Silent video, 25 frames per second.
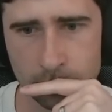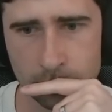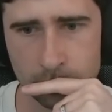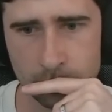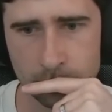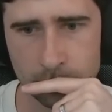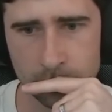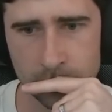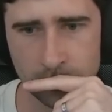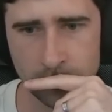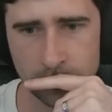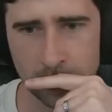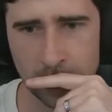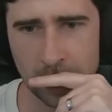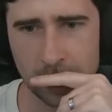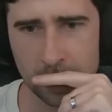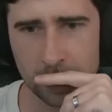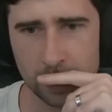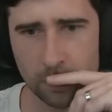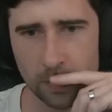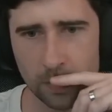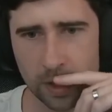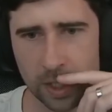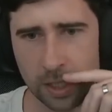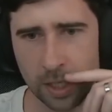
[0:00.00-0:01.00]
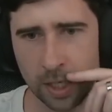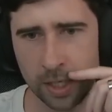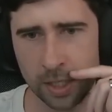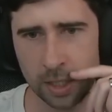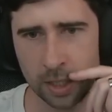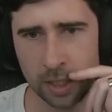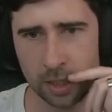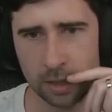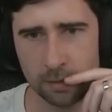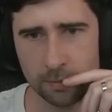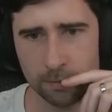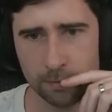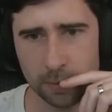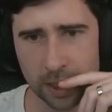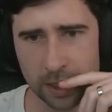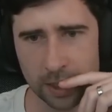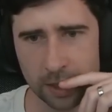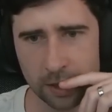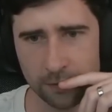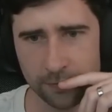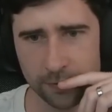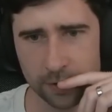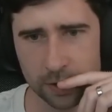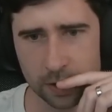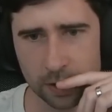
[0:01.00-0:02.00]
So we kind of needed Blade
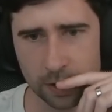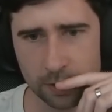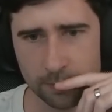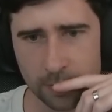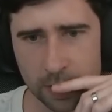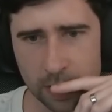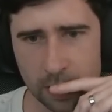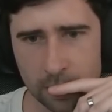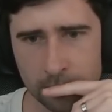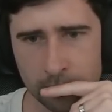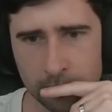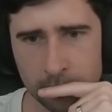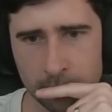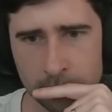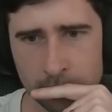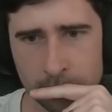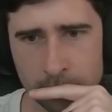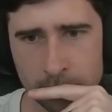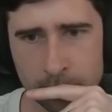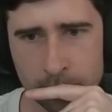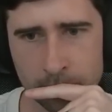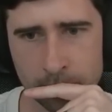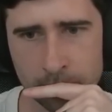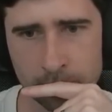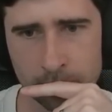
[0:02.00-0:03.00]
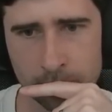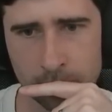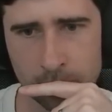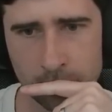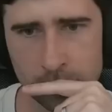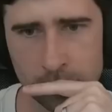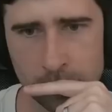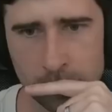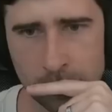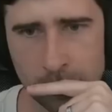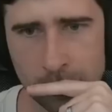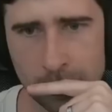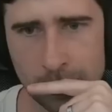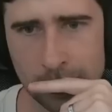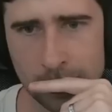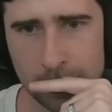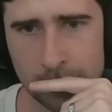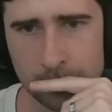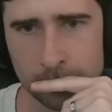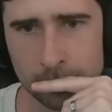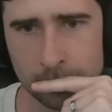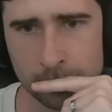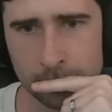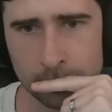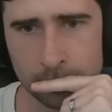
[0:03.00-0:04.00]
off the top there. Not gonna lie.
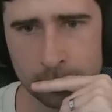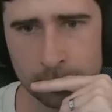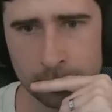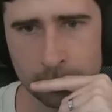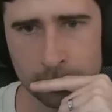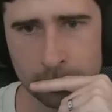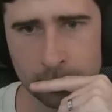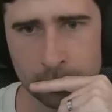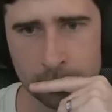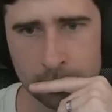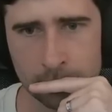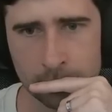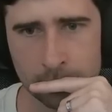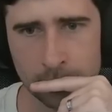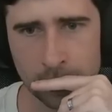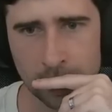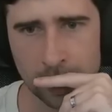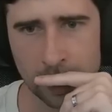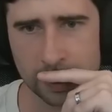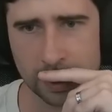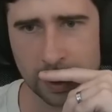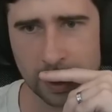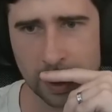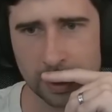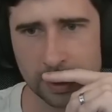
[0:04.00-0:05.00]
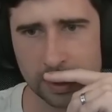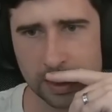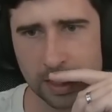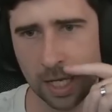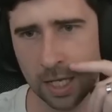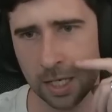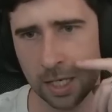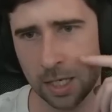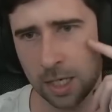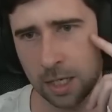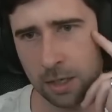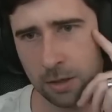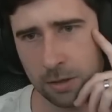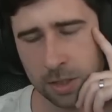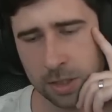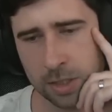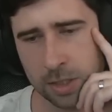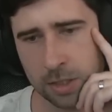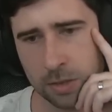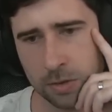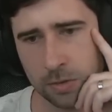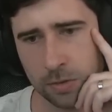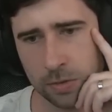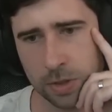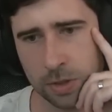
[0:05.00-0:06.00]
He has to add 10 here in a
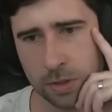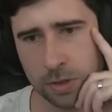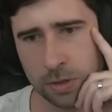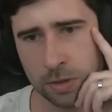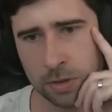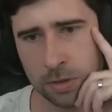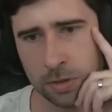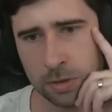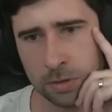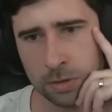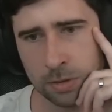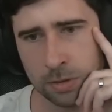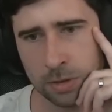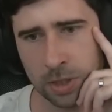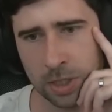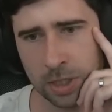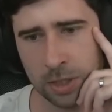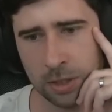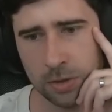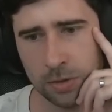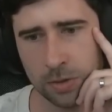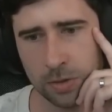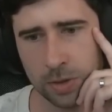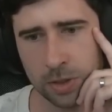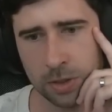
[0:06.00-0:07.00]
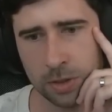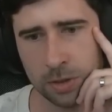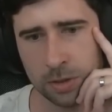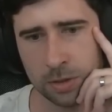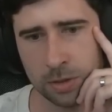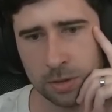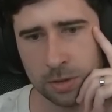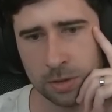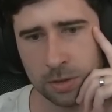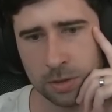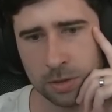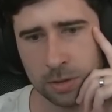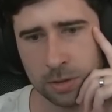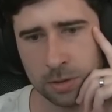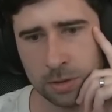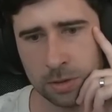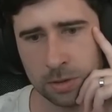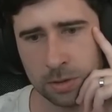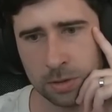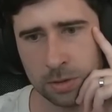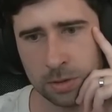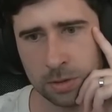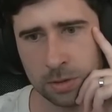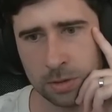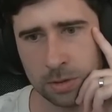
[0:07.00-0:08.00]
single turn. Can he do it?
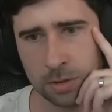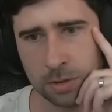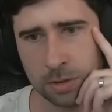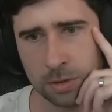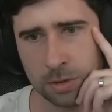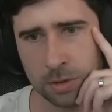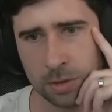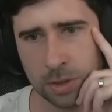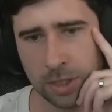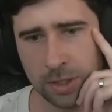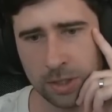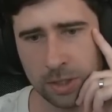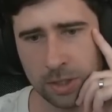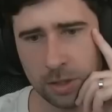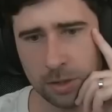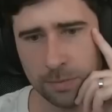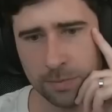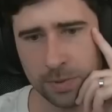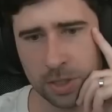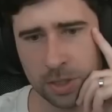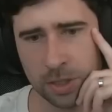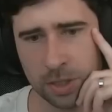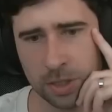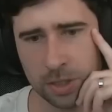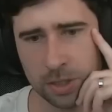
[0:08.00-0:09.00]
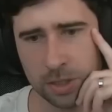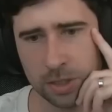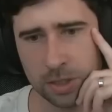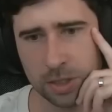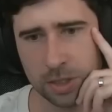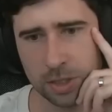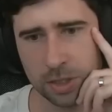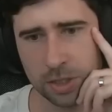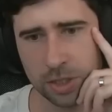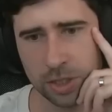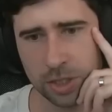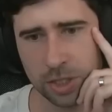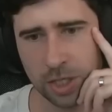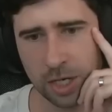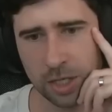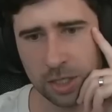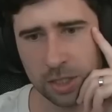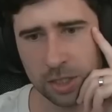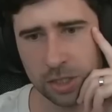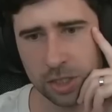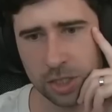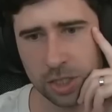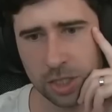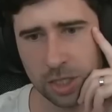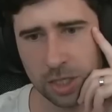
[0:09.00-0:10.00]
The other option is
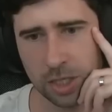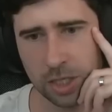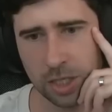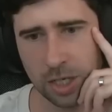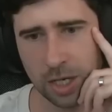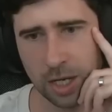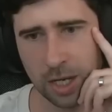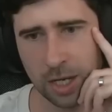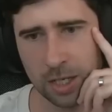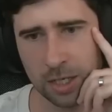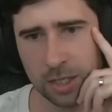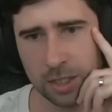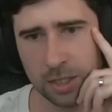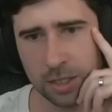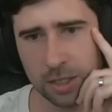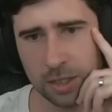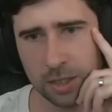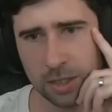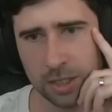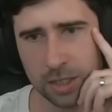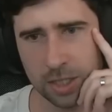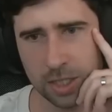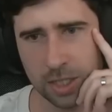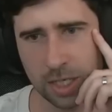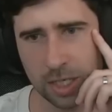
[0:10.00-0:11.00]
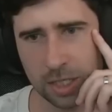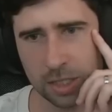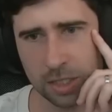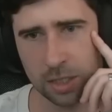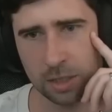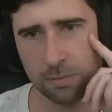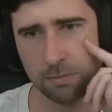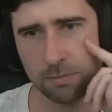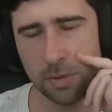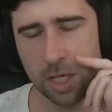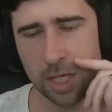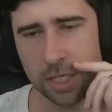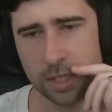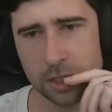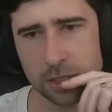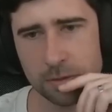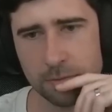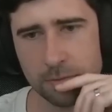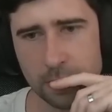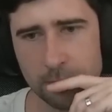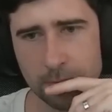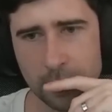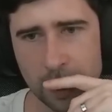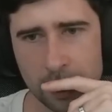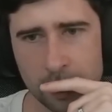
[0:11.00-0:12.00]
Shang-Chi, and this actually might just
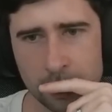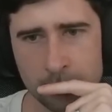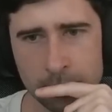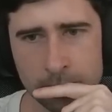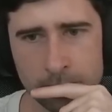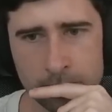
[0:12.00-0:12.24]
be better.